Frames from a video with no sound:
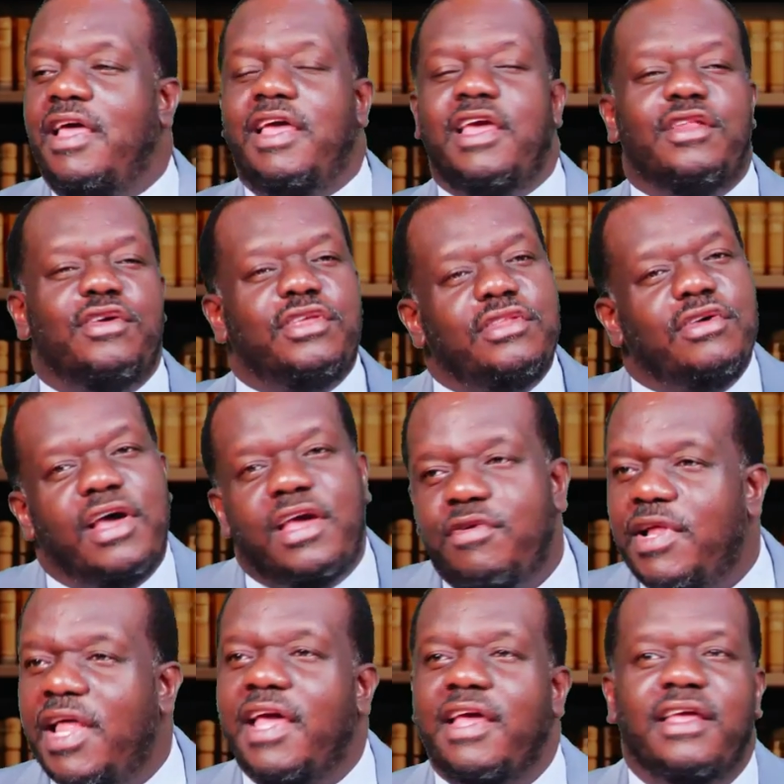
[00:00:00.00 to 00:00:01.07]
You know, how you
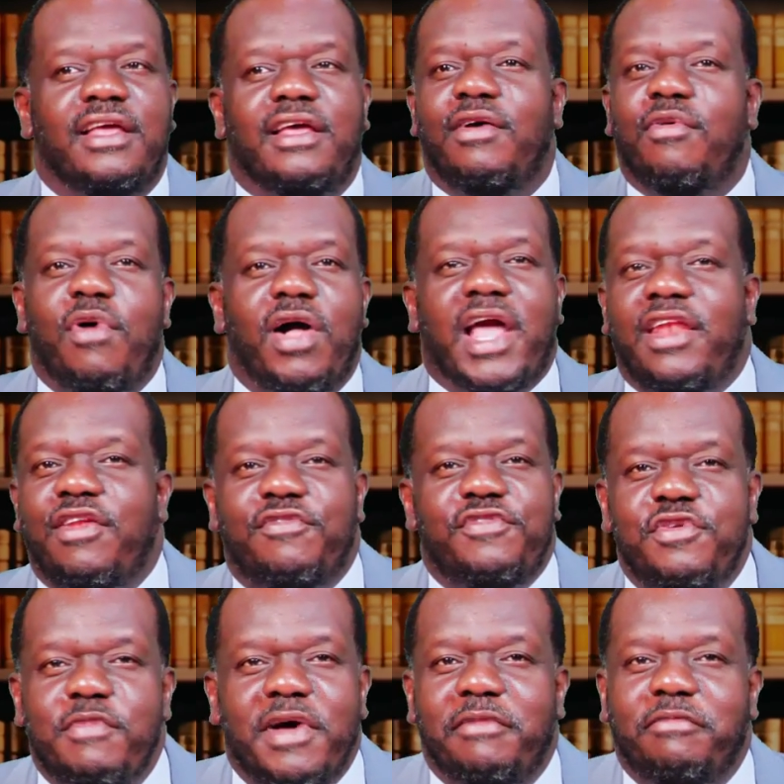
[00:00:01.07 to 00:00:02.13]
are. What kind of
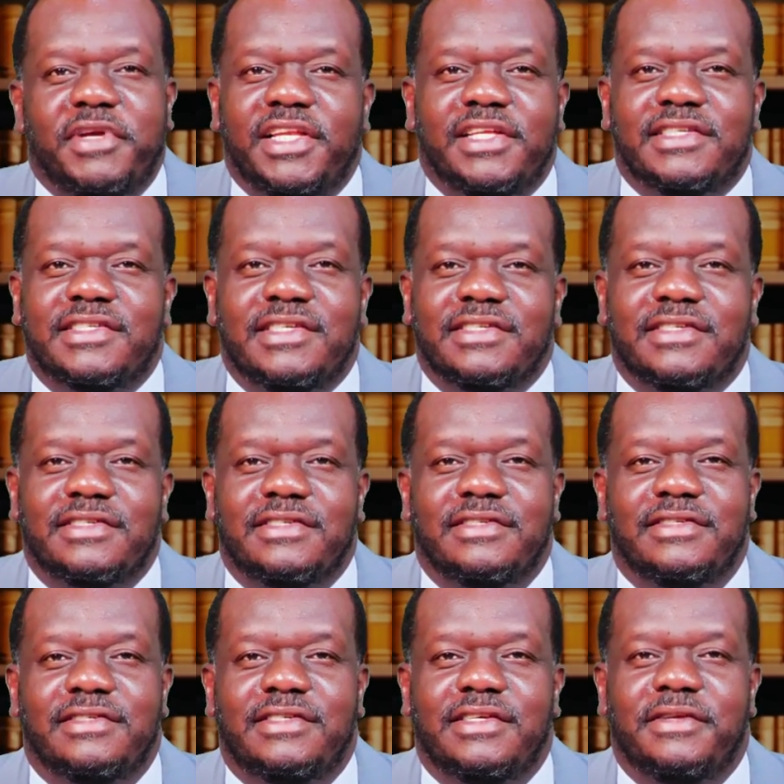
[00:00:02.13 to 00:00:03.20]
human being is this?
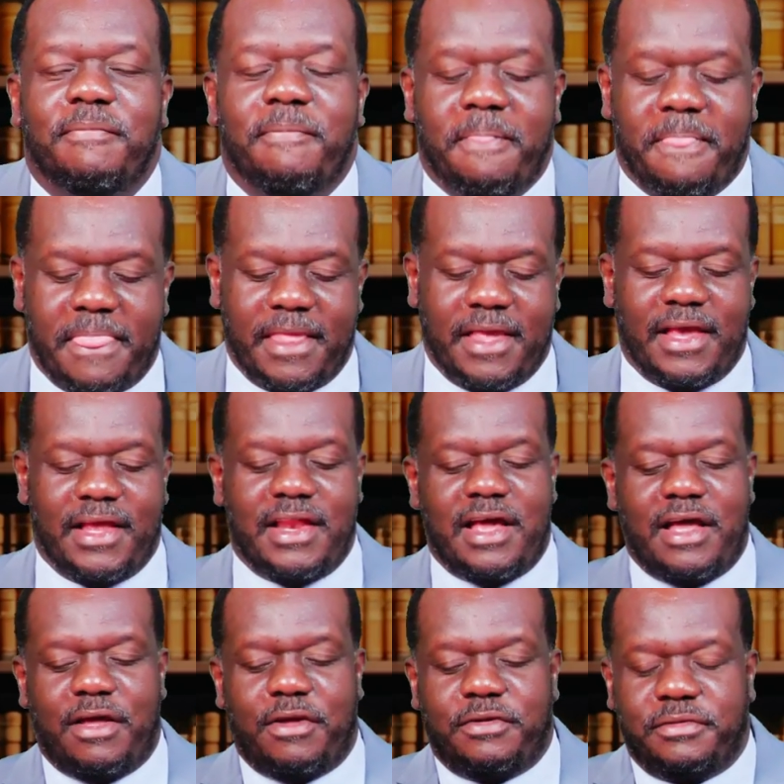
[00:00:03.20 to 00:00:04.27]
See,
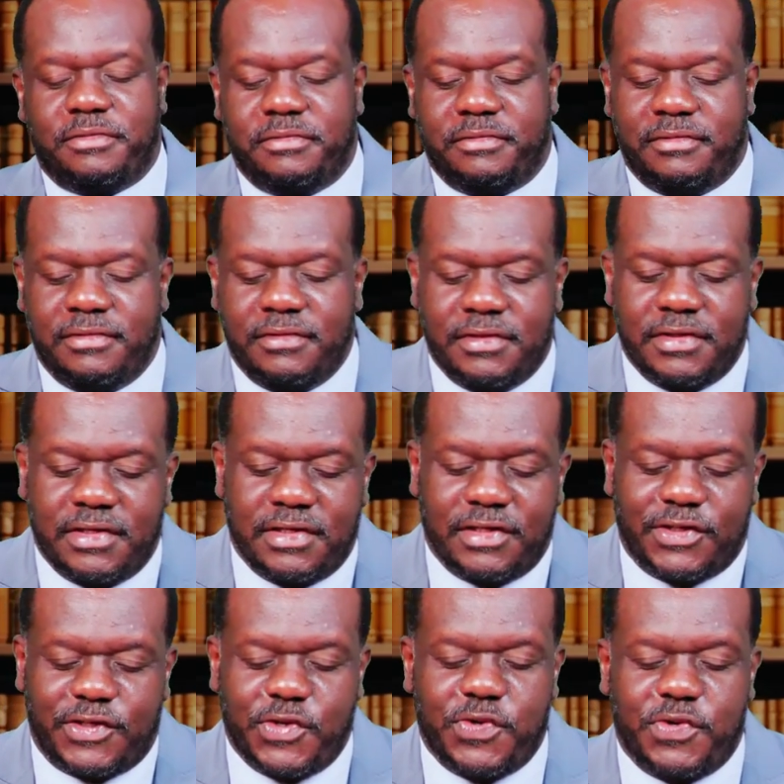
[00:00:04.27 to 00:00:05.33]
now,
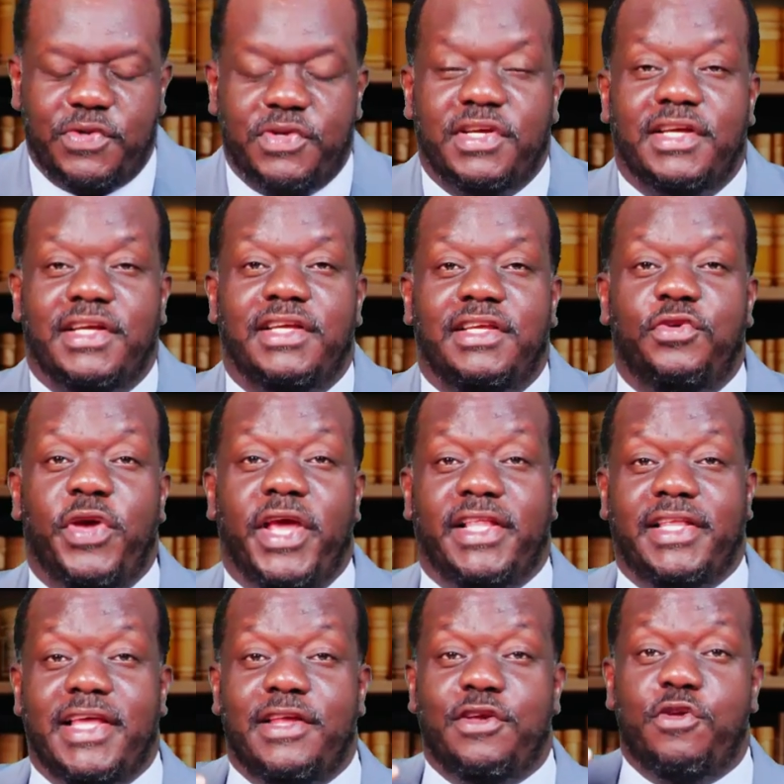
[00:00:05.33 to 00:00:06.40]
so you heard
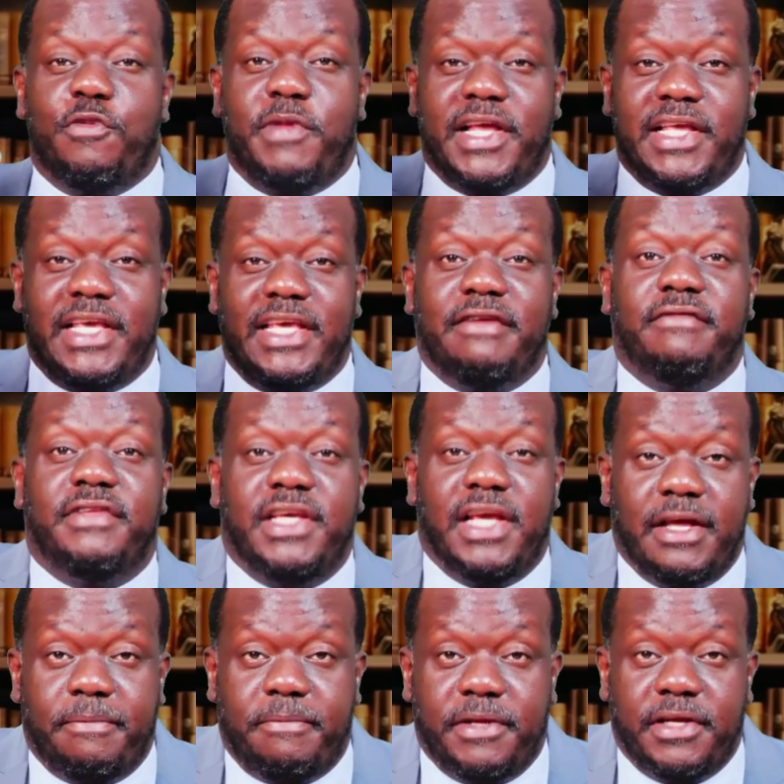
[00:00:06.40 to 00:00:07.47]
Kenneth Copeland give the
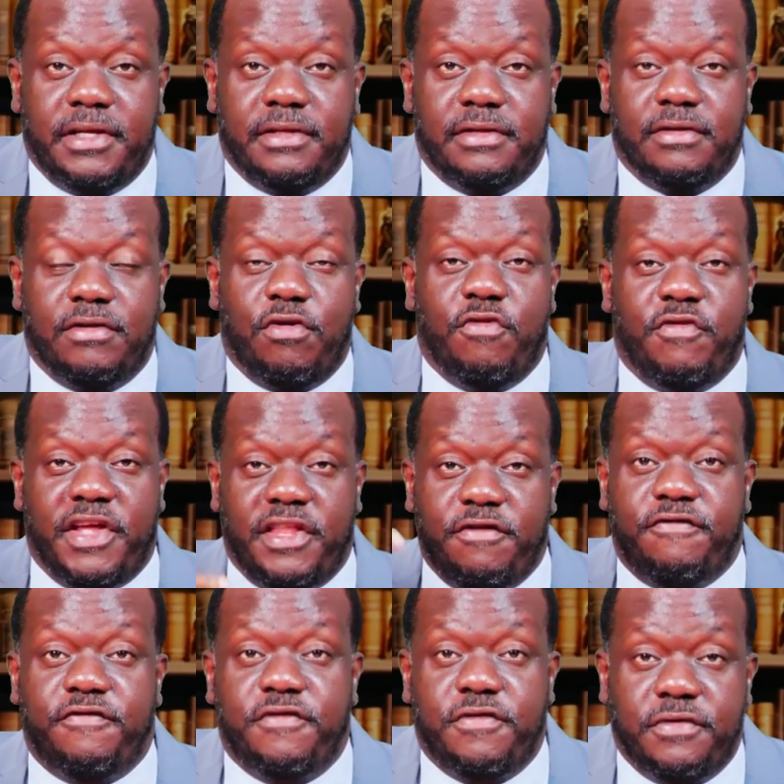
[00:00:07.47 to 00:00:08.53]
airplane over the
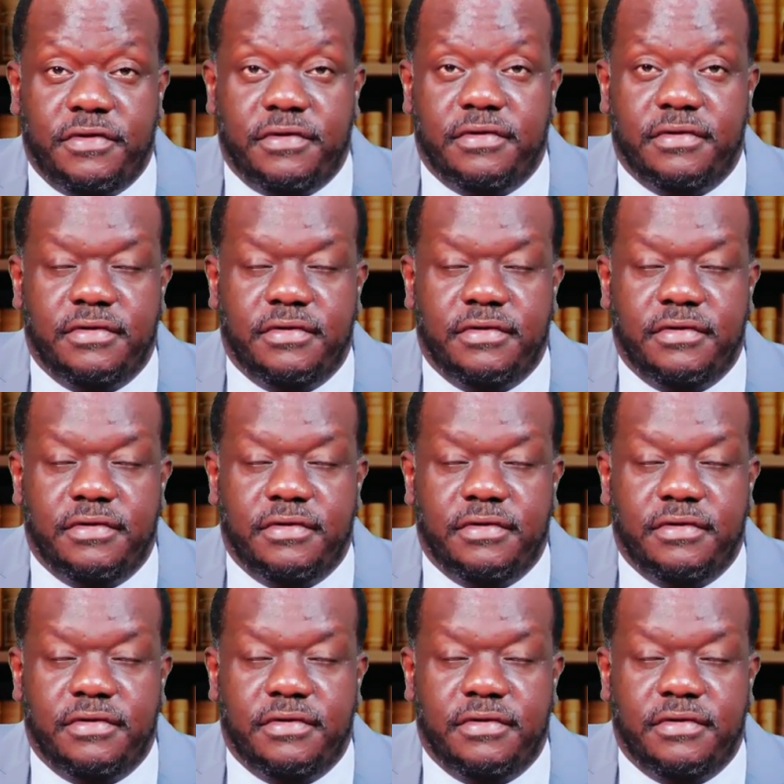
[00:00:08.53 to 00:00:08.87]
phone.